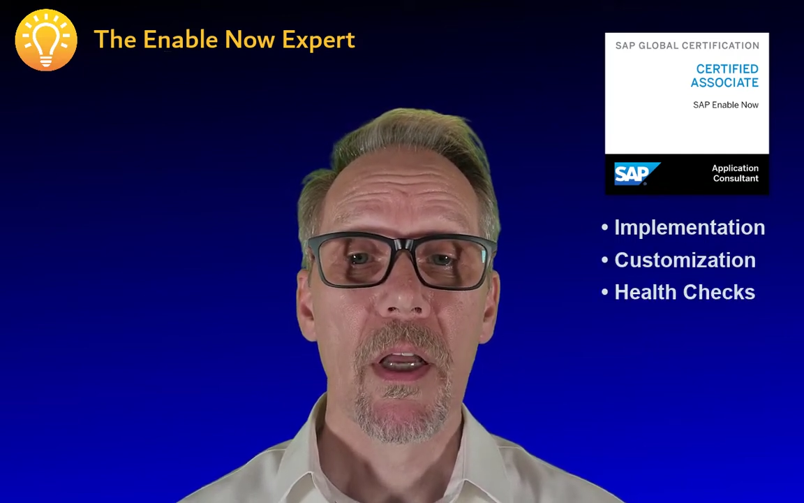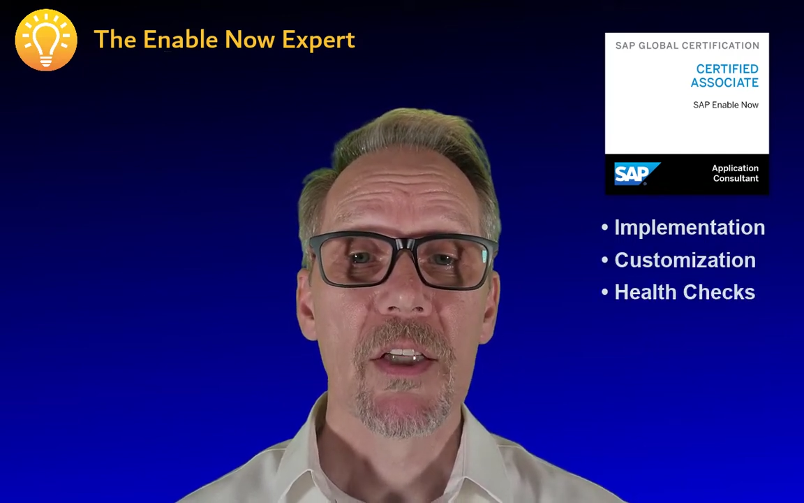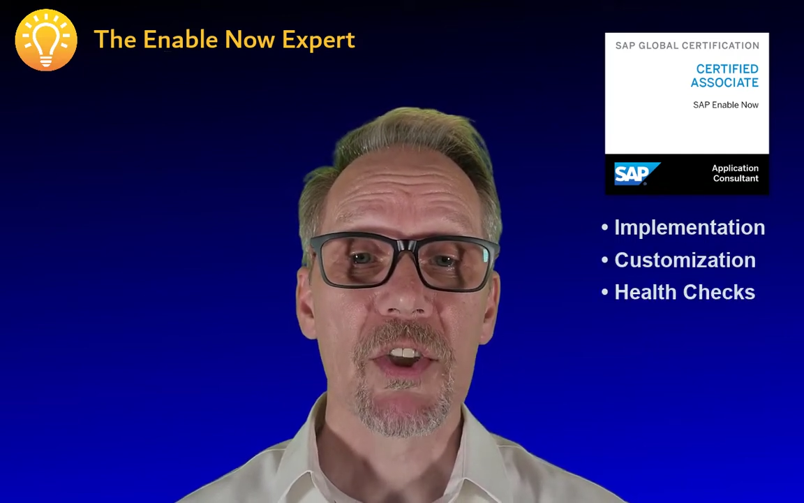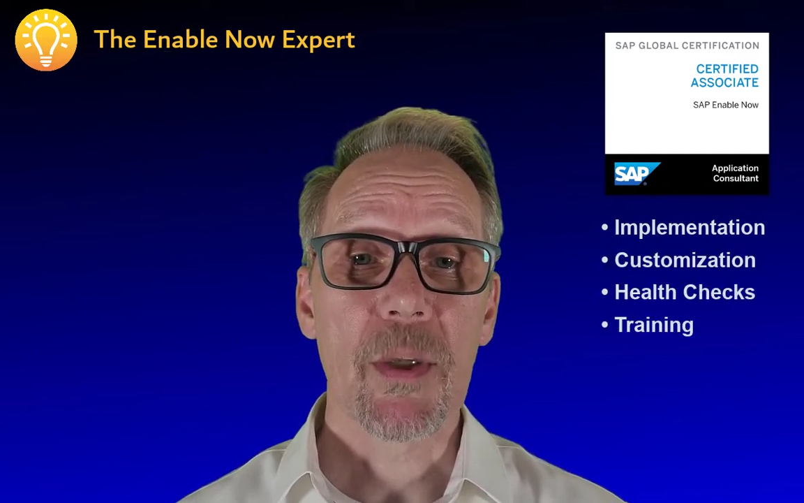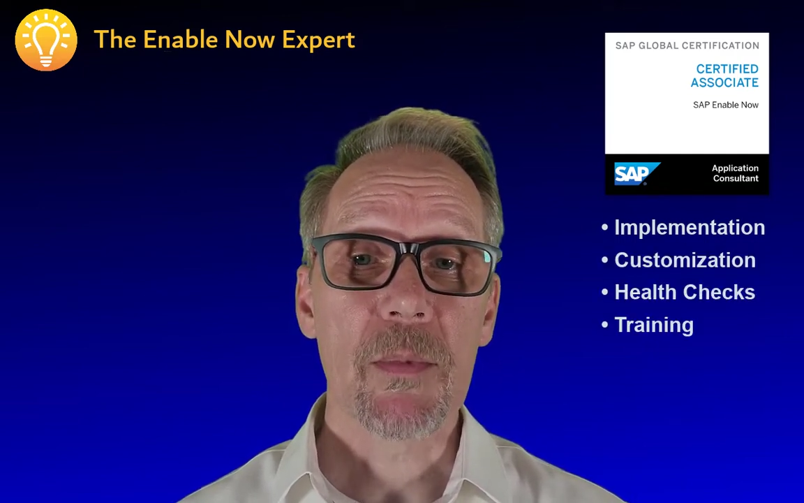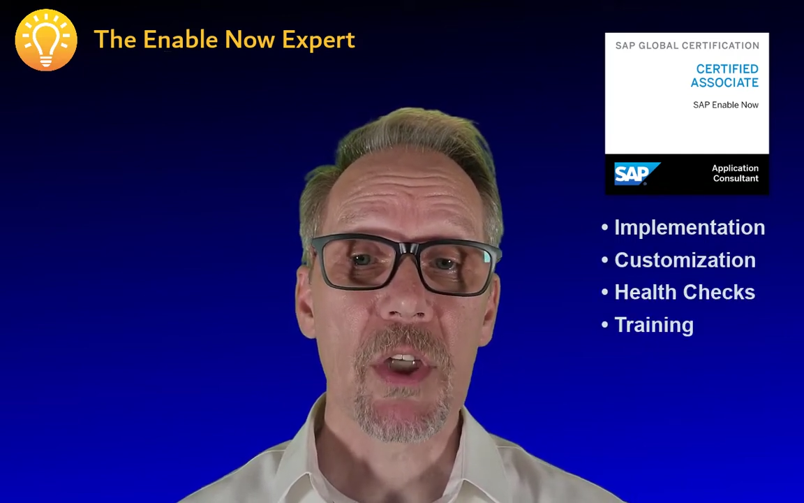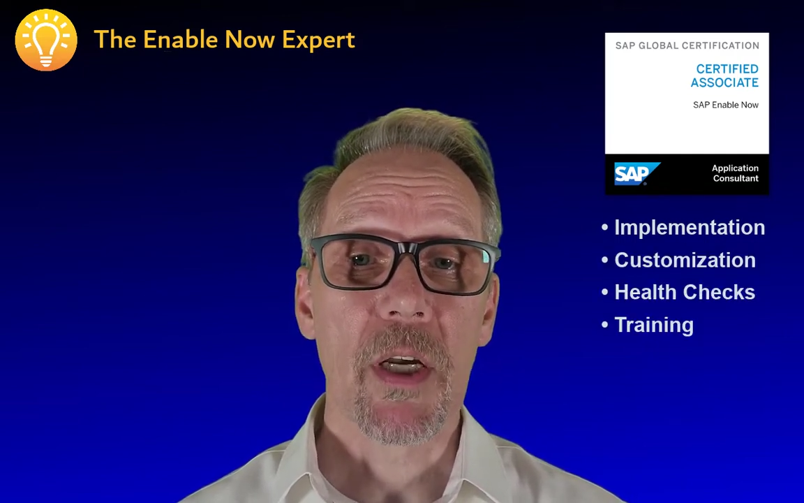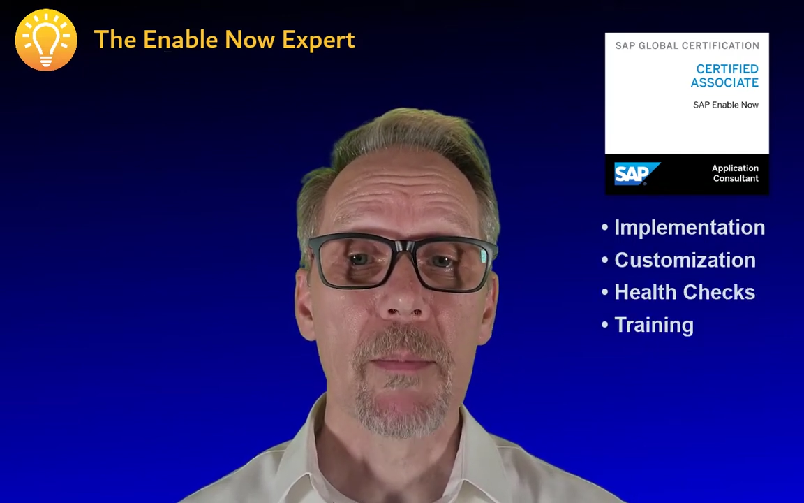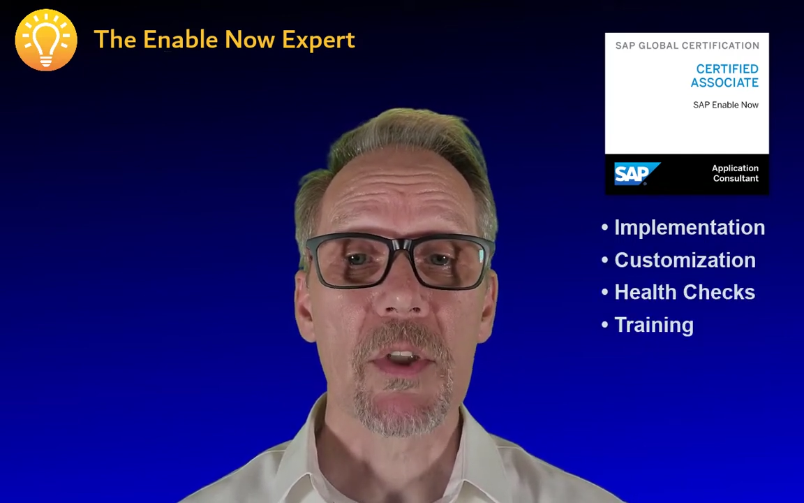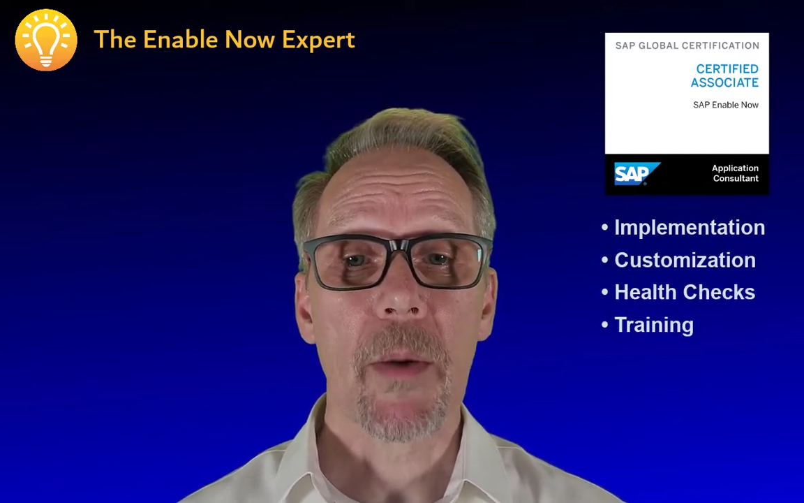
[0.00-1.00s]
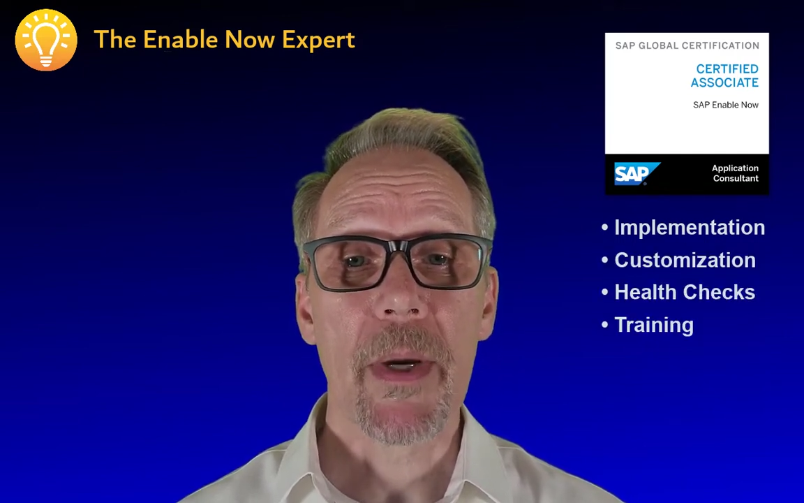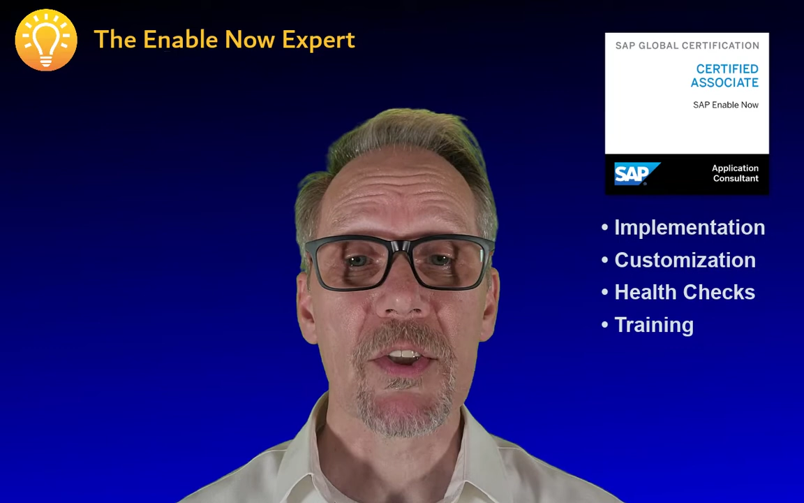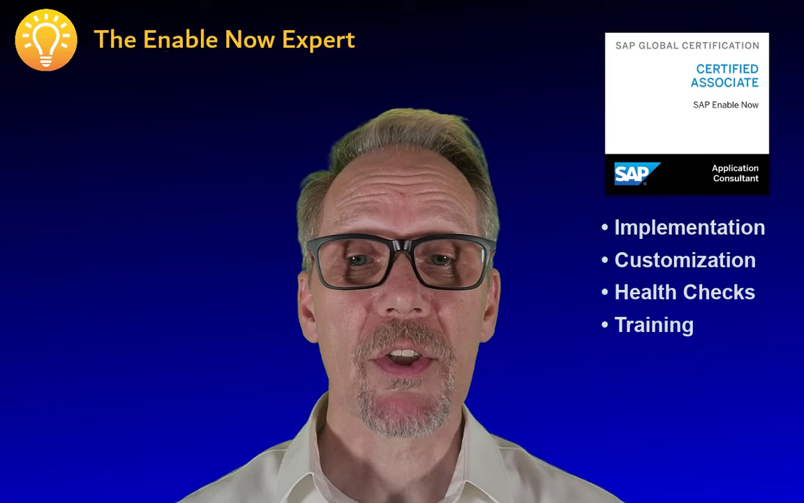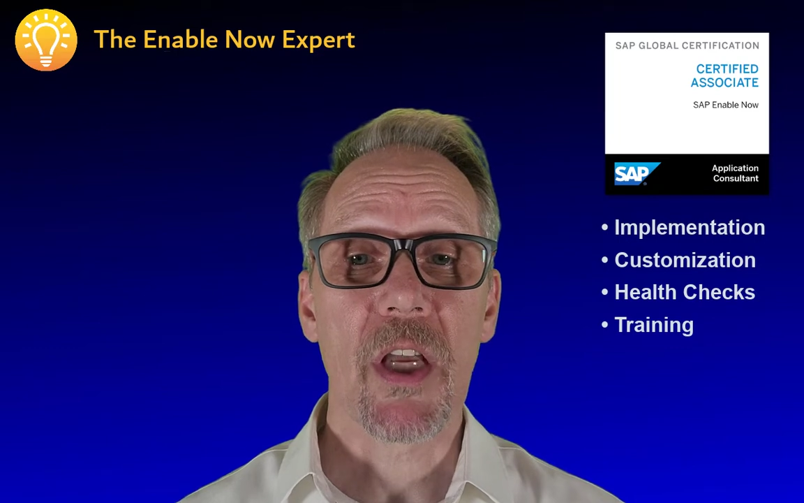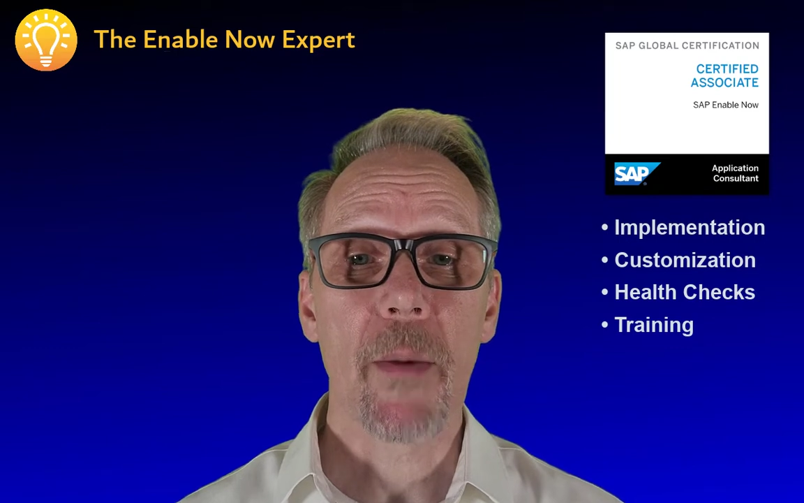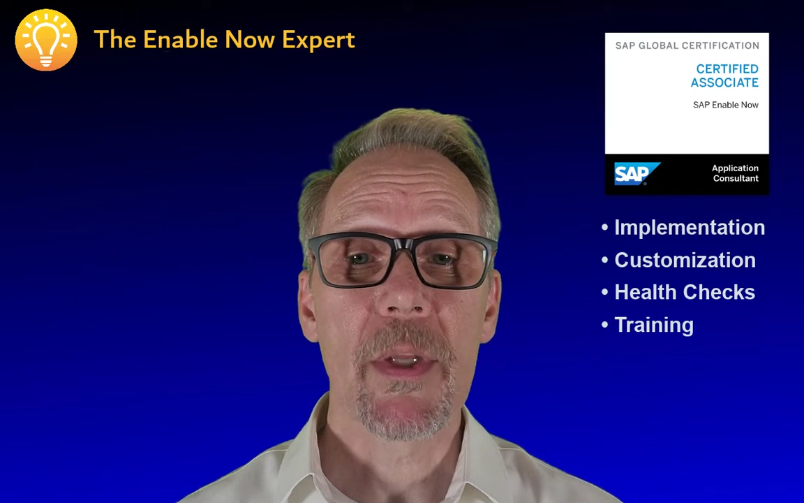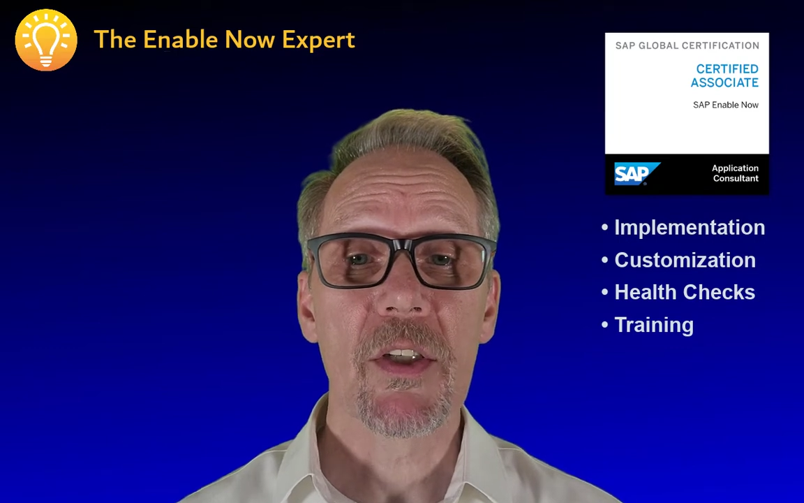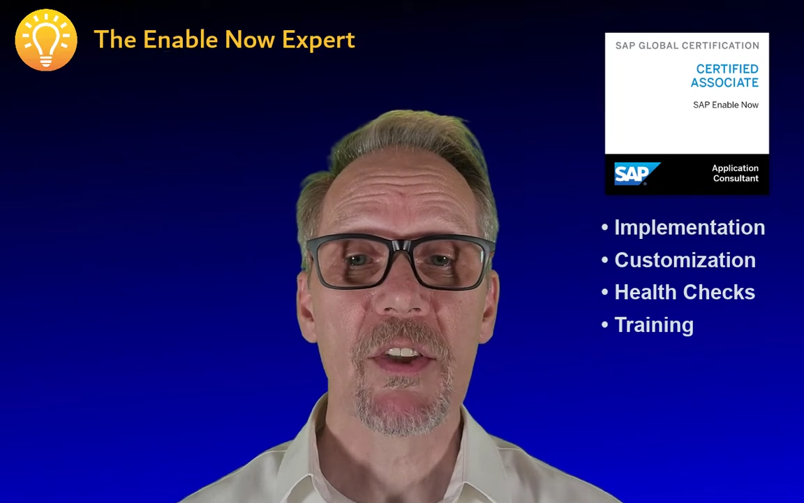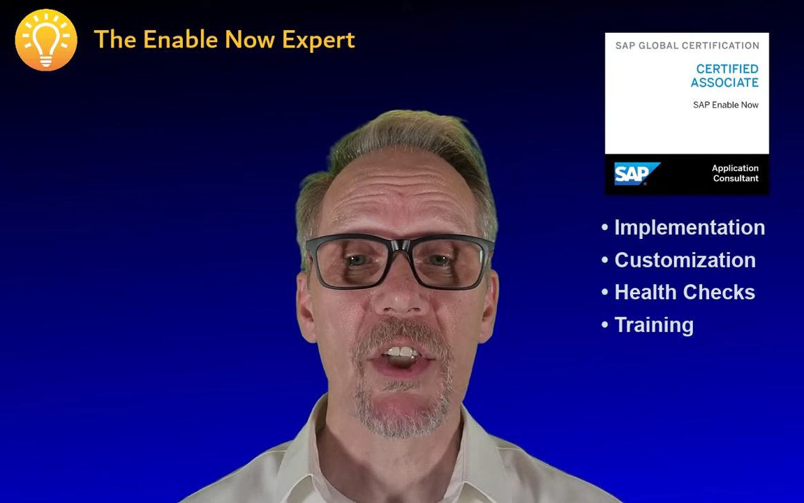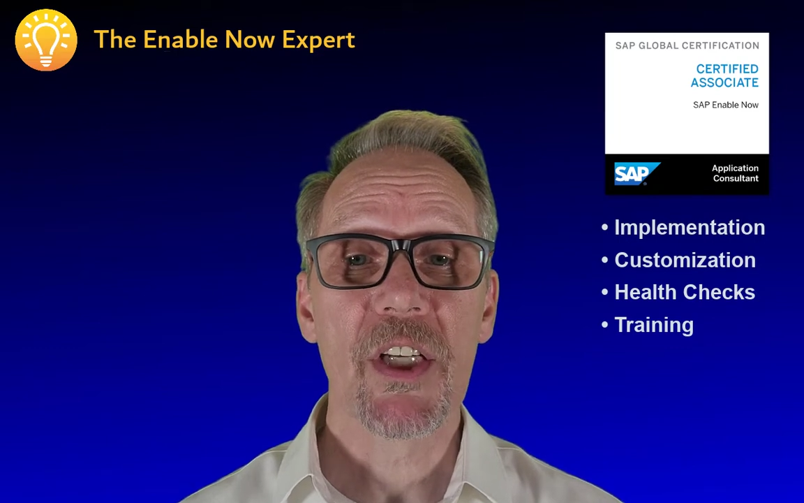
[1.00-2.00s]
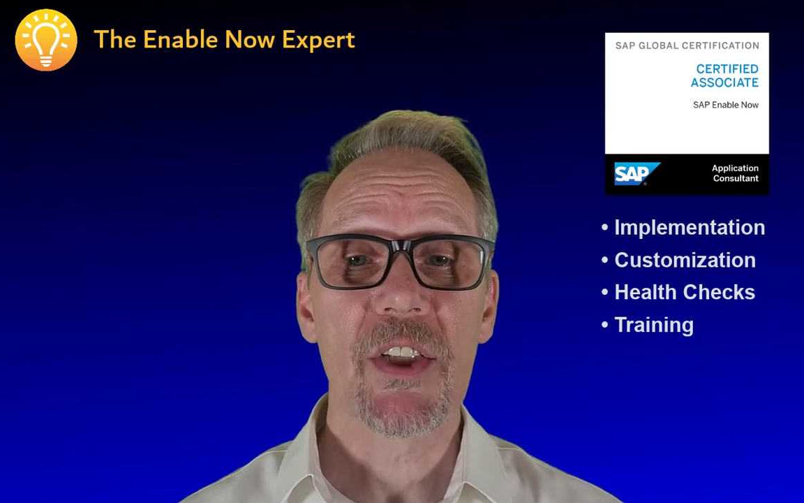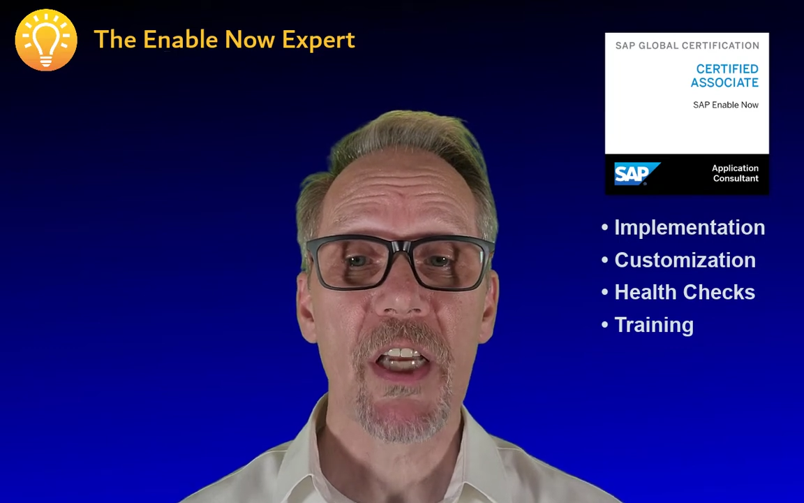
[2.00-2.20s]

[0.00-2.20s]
Sometimes I'm asked to come in and teach